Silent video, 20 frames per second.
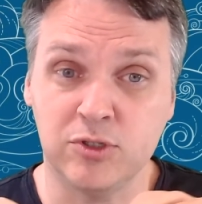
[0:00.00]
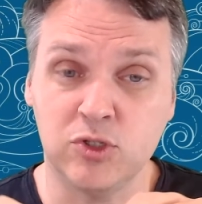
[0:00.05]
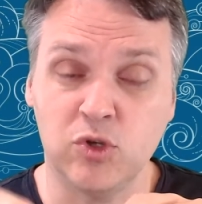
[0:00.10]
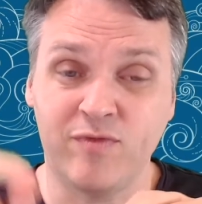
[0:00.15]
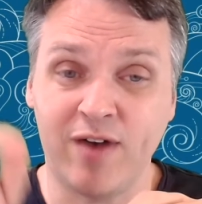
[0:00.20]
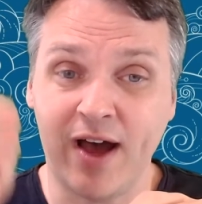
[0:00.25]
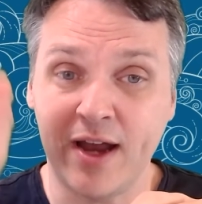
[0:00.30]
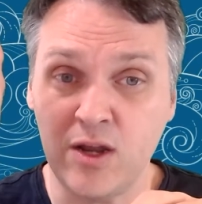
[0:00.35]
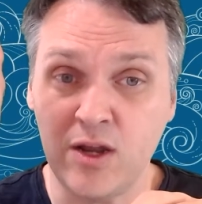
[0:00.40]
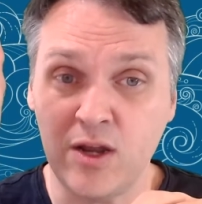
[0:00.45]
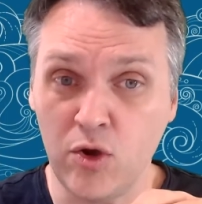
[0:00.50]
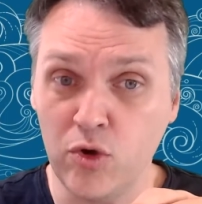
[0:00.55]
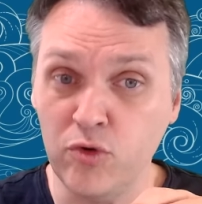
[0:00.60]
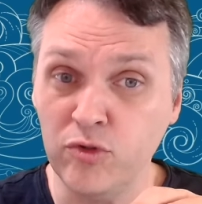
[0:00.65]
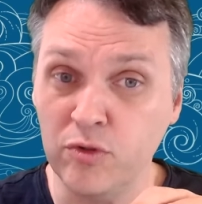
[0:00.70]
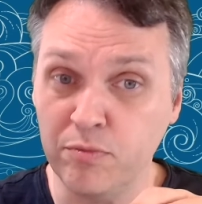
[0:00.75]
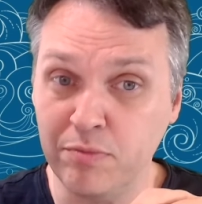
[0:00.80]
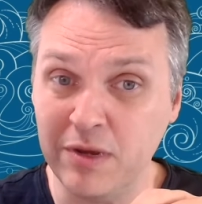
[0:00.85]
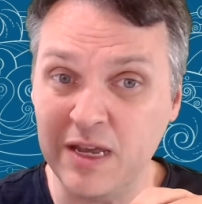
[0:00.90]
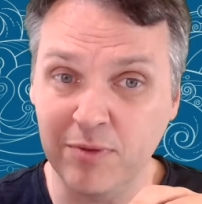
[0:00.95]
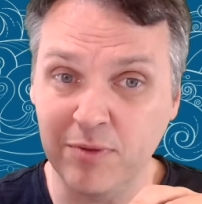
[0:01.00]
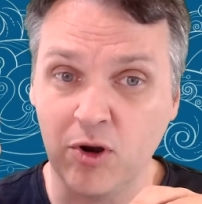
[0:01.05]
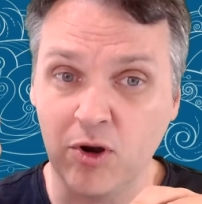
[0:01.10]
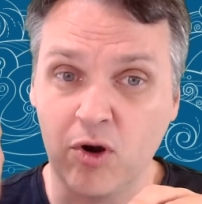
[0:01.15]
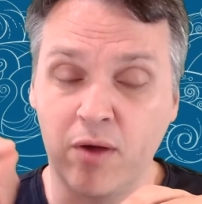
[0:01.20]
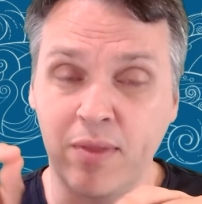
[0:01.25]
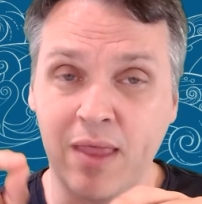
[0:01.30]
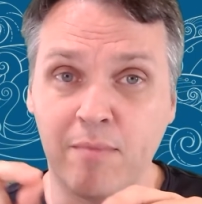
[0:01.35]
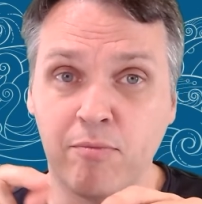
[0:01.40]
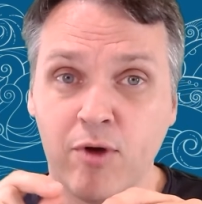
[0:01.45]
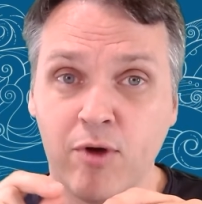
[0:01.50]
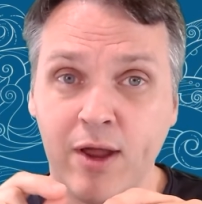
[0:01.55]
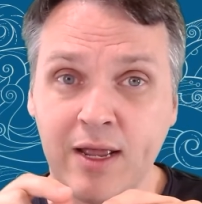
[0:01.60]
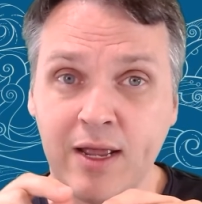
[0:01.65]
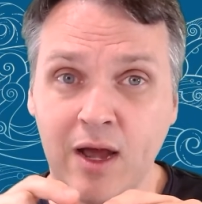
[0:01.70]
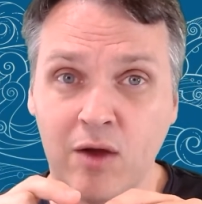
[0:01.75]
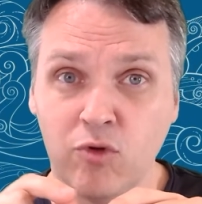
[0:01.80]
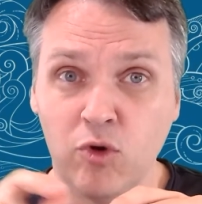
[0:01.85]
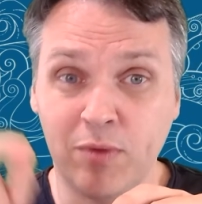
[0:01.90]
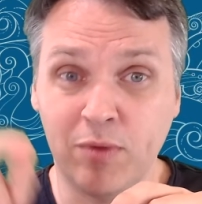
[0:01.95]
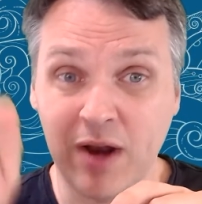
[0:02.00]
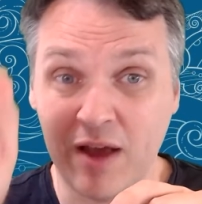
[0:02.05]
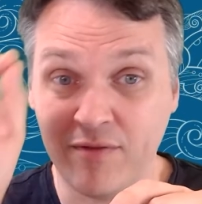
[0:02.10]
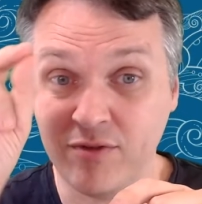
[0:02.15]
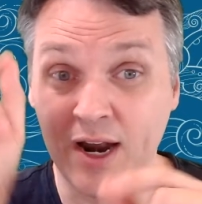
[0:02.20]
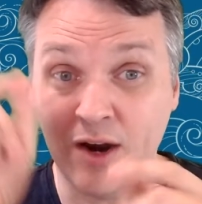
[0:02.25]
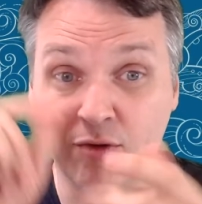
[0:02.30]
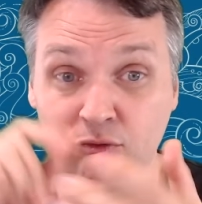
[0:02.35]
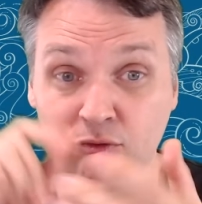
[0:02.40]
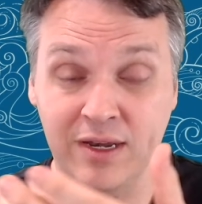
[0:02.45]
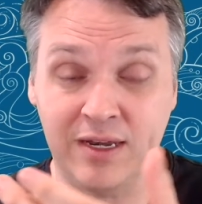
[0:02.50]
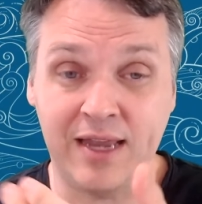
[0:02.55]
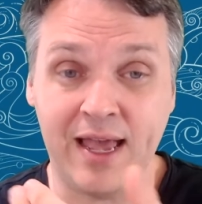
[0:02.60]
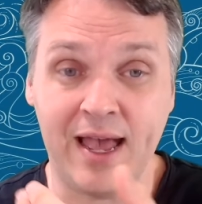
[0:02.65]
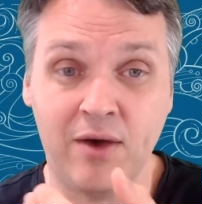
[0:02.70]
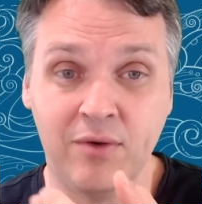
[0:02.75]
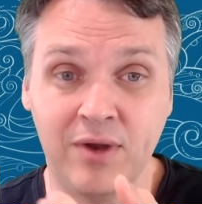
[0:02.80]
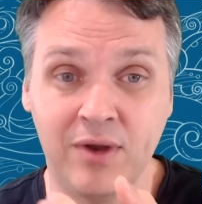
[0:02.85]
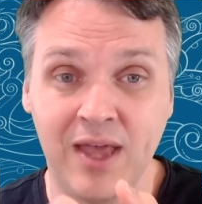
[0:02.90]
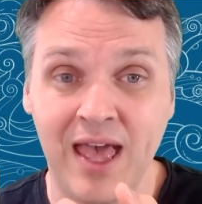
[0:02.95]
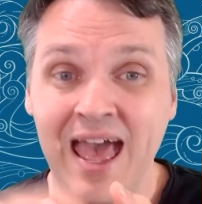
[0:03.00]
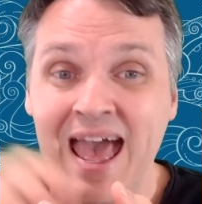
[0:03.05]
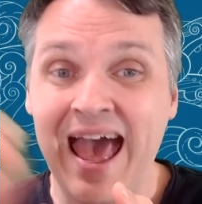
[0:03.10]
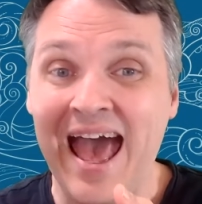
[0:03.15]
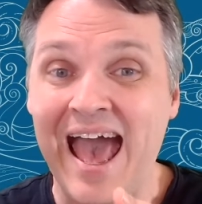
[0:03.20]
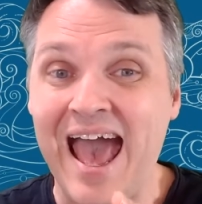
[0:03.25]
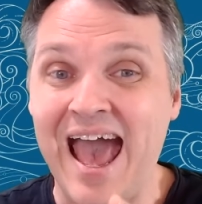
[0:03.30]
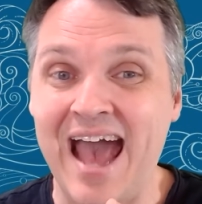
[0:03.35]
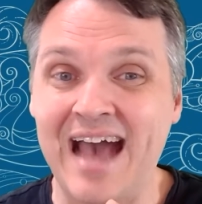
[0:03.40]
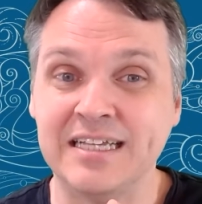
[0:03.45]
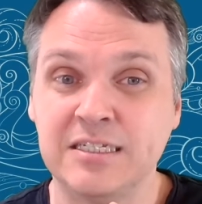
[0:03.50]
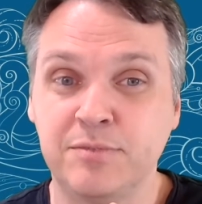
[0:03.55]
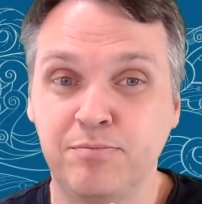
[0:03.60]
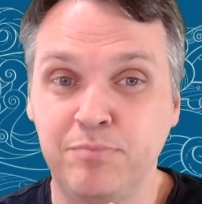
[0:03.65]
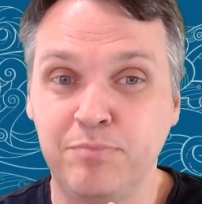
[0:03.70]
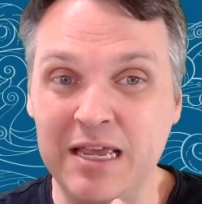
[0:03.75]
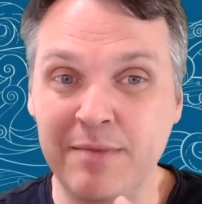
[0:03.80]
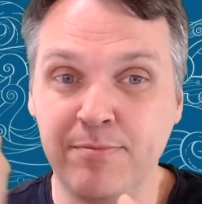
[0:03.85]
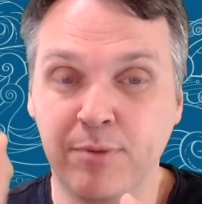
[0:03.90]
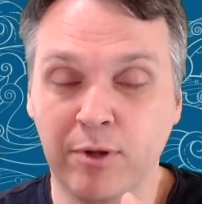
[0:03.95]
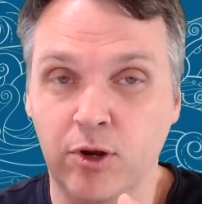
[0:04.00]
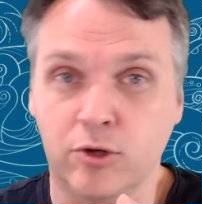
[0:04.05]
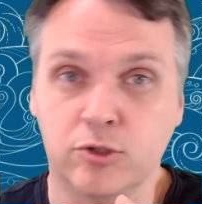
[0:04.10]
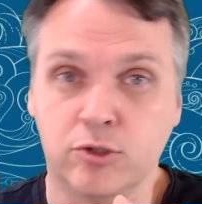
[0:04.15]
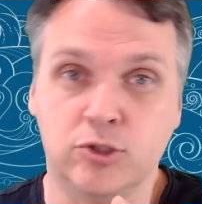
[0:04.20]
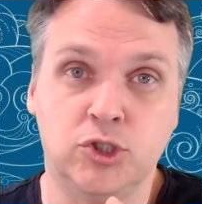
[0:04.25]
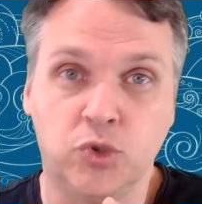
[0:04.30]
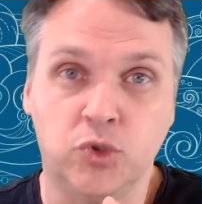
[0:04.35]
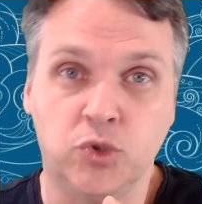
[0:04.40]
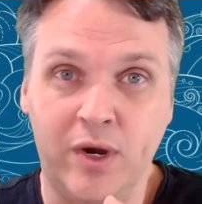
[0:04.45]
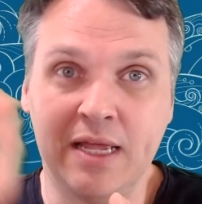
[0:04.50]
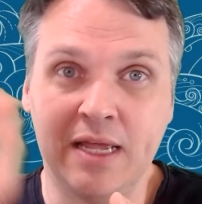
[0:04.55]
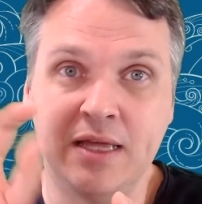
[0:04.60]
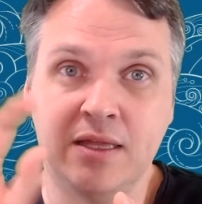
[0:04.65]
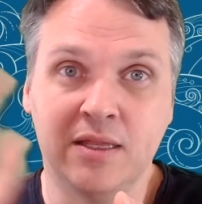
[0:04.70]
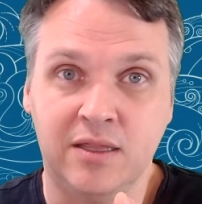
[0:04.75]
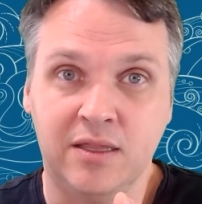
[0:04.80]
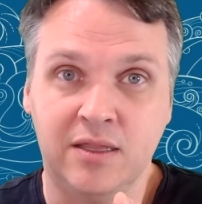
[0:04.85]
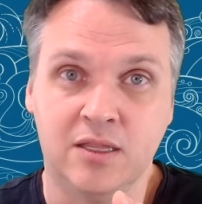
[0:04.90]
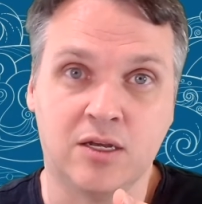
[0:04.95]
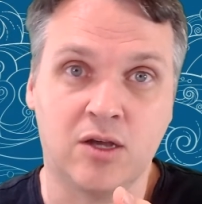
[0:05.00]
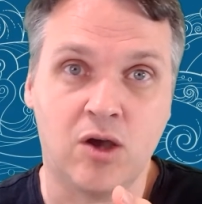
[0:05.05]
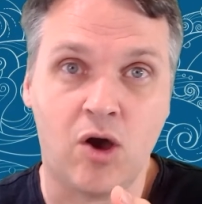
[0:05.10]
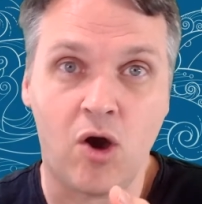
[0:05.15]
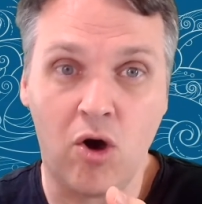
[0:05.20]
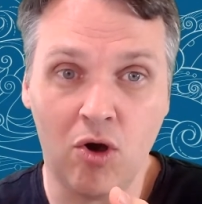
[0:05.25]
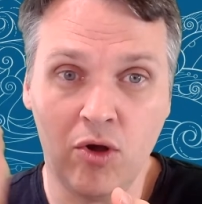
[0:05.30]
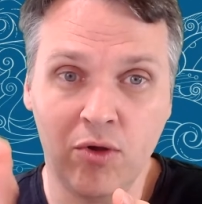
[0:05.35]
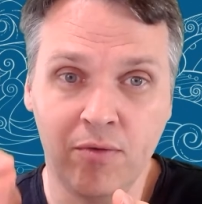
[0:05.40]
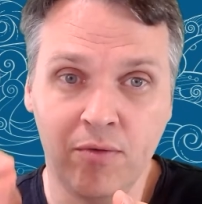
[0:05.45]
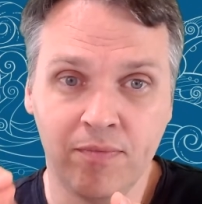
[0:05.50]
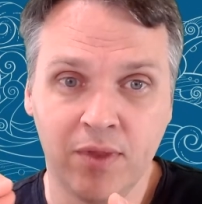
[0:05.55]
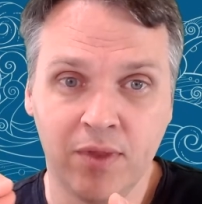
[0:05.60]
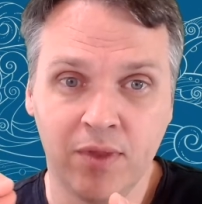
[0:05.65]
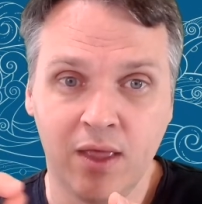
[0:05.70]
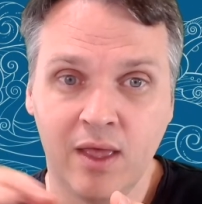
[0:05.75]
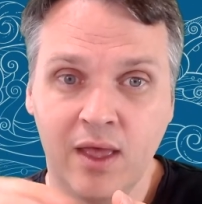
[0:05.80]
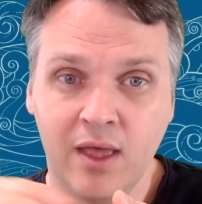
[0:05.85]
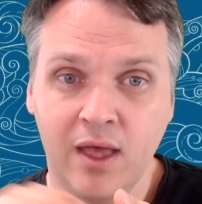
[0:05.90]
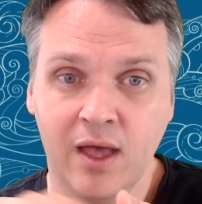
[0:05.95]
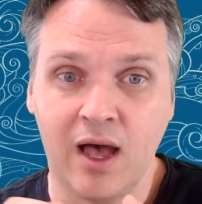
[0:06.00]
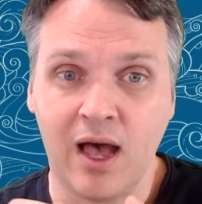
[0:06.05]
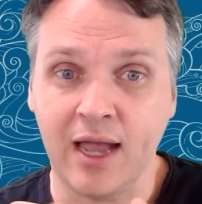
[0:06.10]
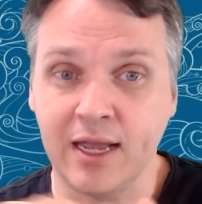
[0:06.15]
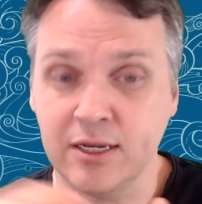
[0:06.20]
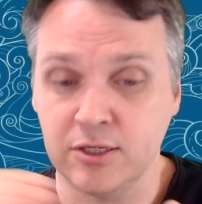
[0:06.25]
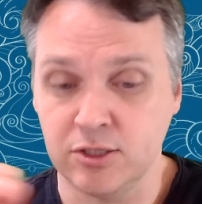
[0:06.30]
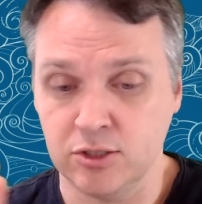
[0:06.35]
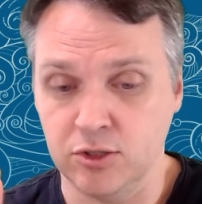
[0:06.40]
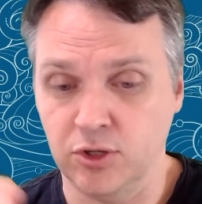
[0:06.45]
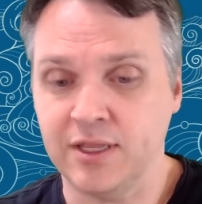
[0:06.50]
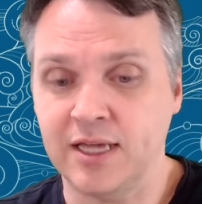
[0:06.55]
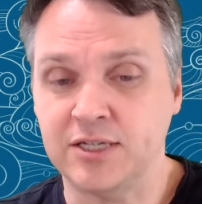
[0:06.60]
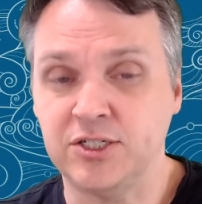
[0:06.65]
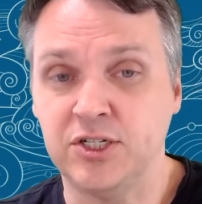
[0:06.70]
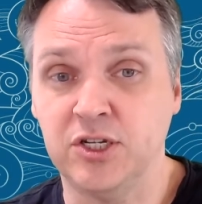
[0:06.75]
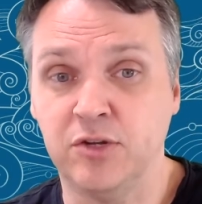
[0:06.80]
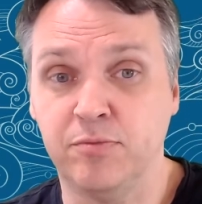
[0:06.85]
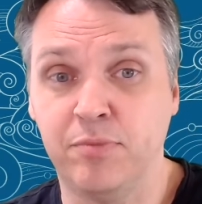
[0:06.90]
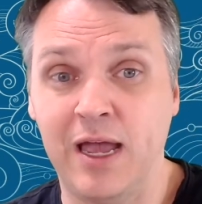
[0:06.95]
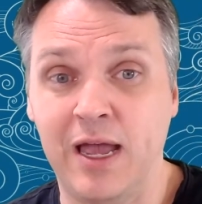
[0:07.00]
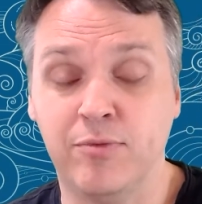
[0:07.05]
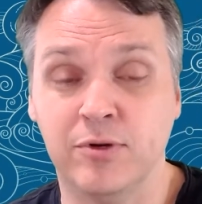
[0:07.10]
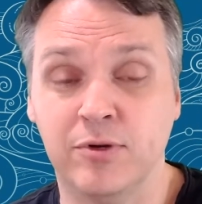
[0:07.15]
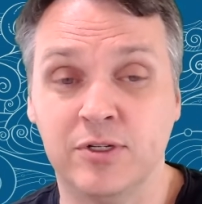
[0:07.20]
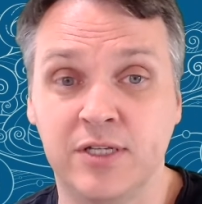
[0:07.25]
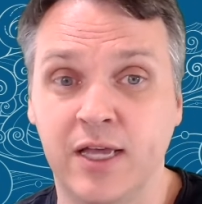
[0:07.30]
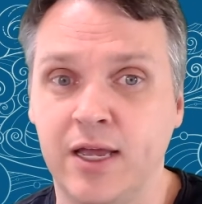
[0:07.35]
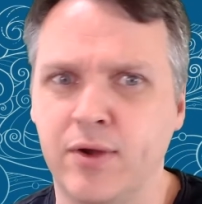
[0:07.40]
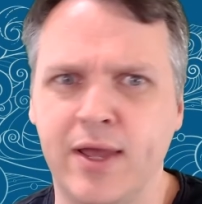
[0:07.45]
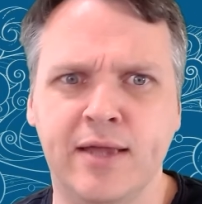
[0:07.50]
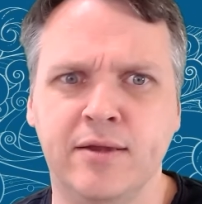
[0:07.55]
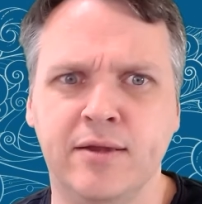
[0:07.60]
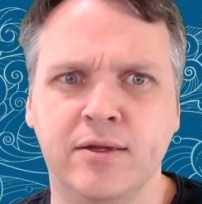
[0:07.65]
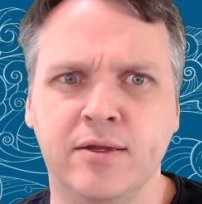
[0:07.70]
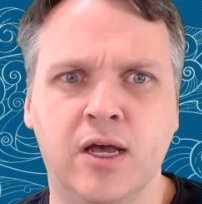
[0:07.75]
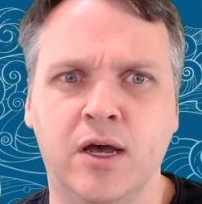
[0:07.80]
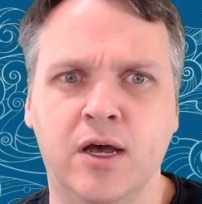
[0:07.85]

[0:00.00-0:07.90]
So if I know who the people are on that breakout room and I've got it written down, as people are joining the call, I can just look at that sheet of paper and say, okay,